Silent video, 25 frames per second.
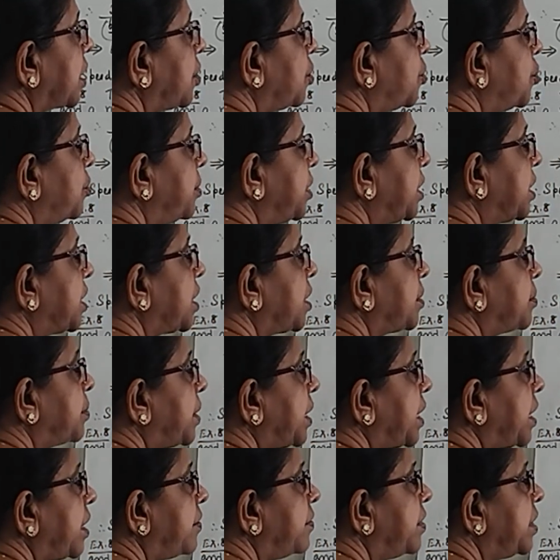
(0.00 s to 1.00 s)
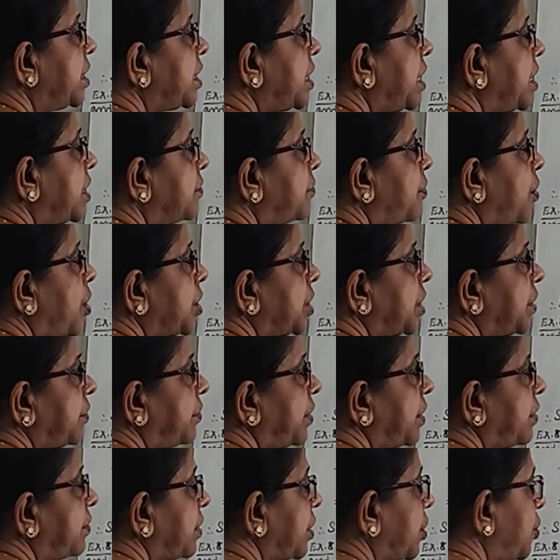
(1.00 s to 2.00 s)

km per hour and 45